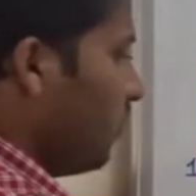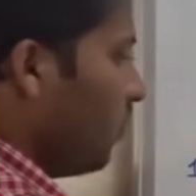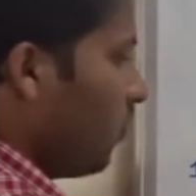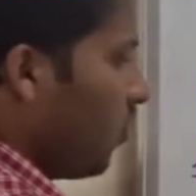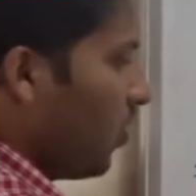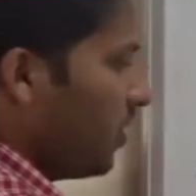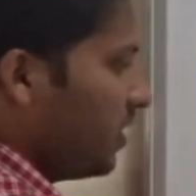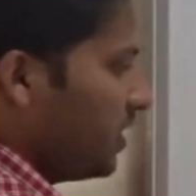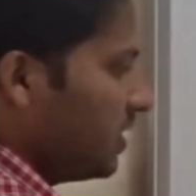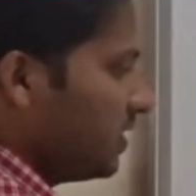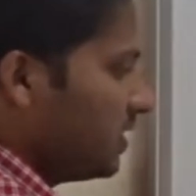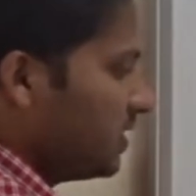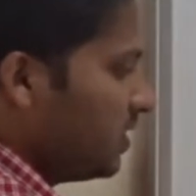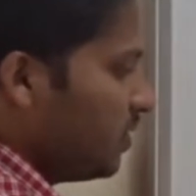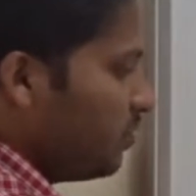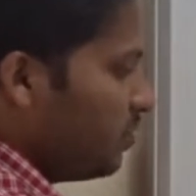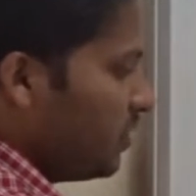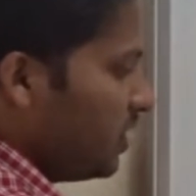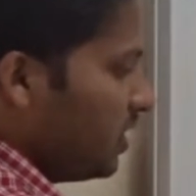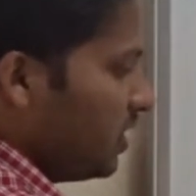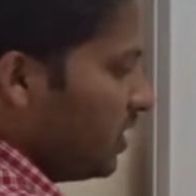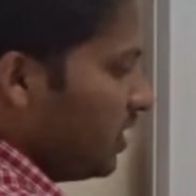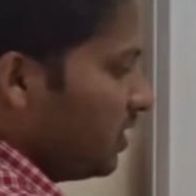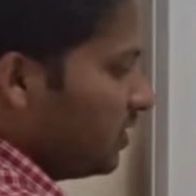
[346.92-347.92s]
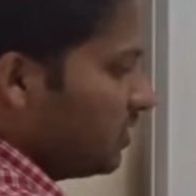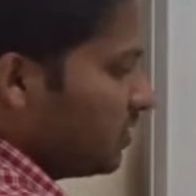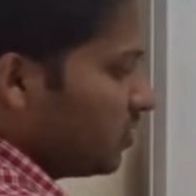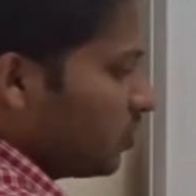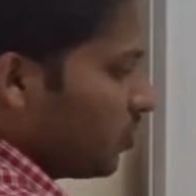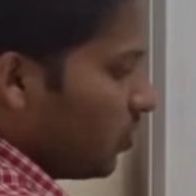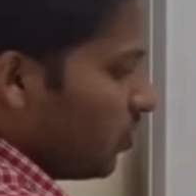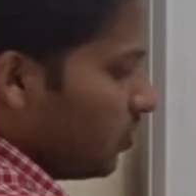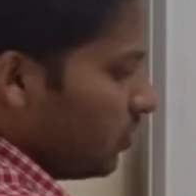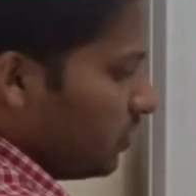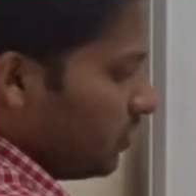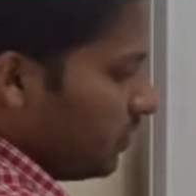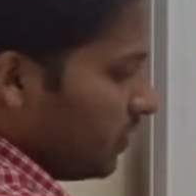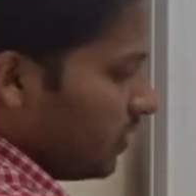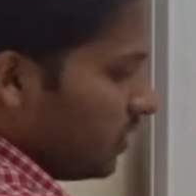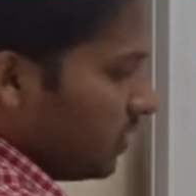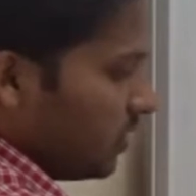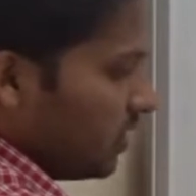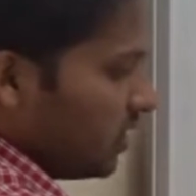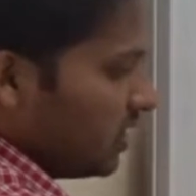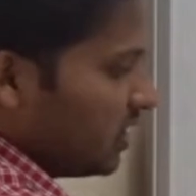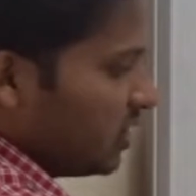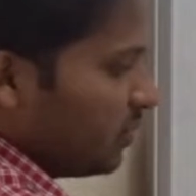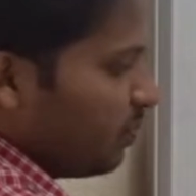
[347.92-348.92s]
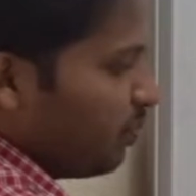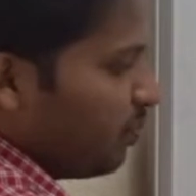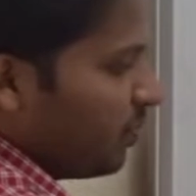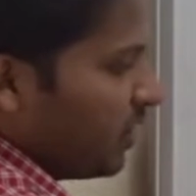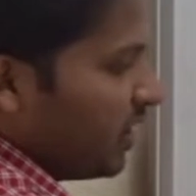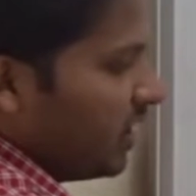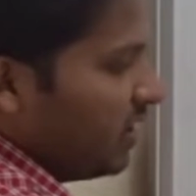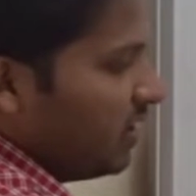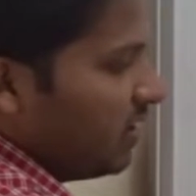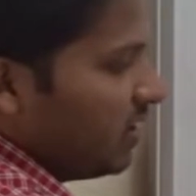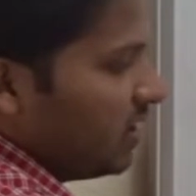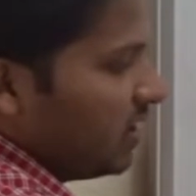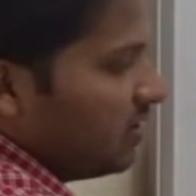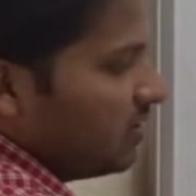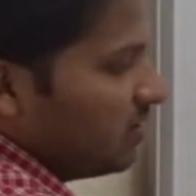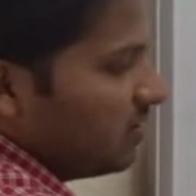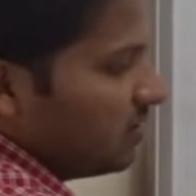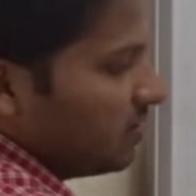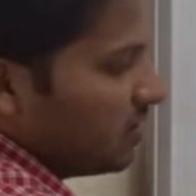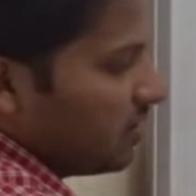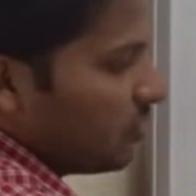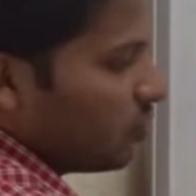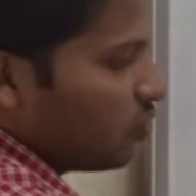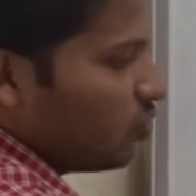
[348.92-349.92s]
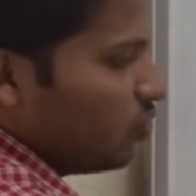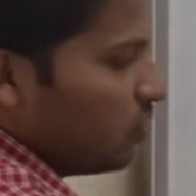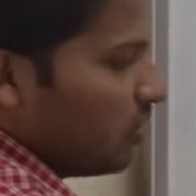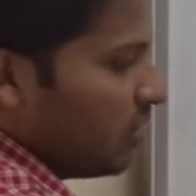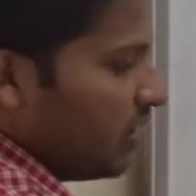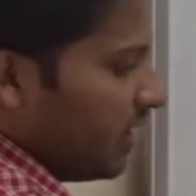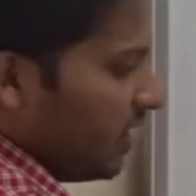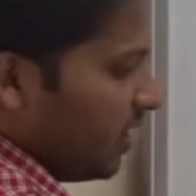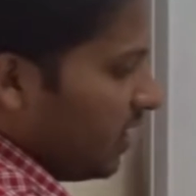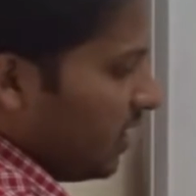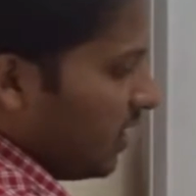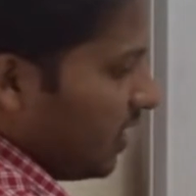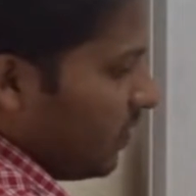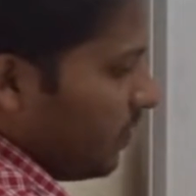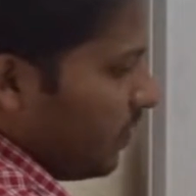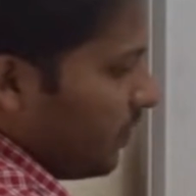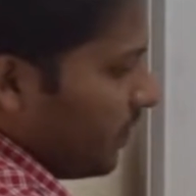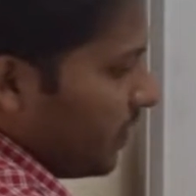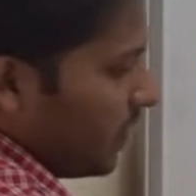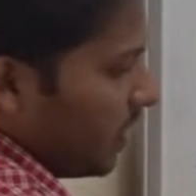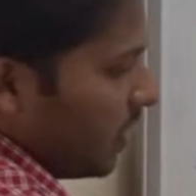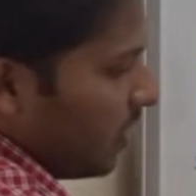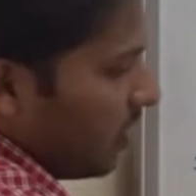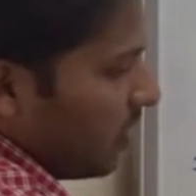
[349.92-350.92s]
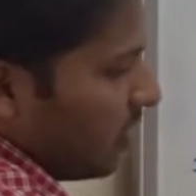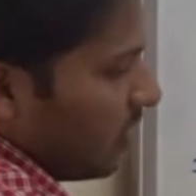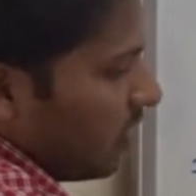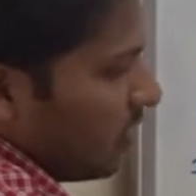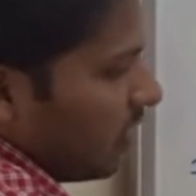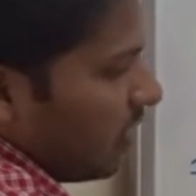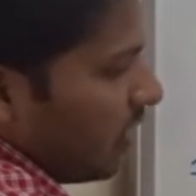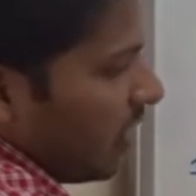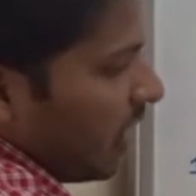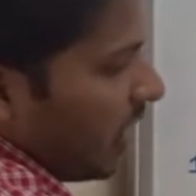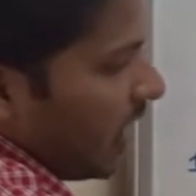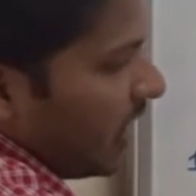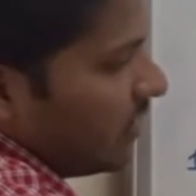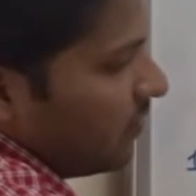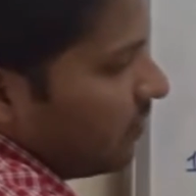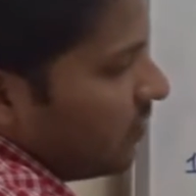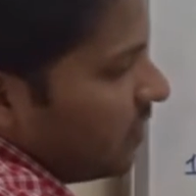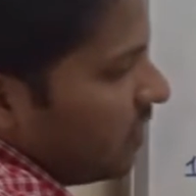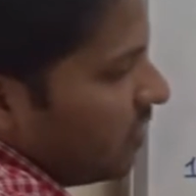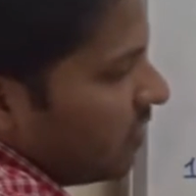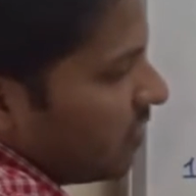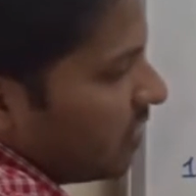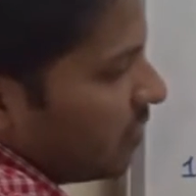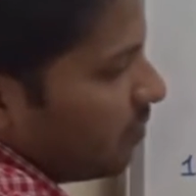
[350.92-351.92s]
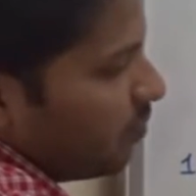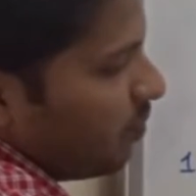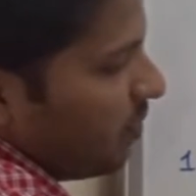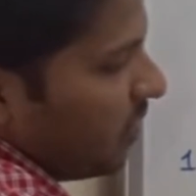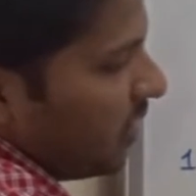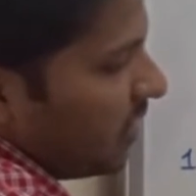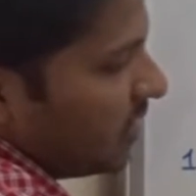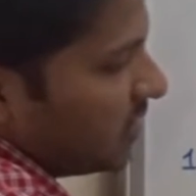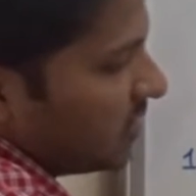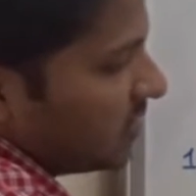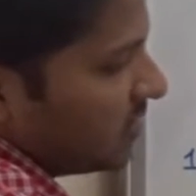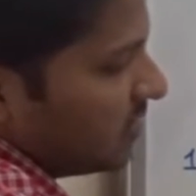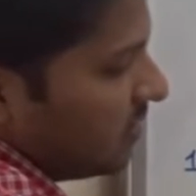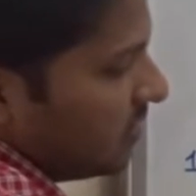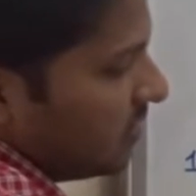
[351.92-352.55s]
what is the meaning. So this printing the root data, I will replace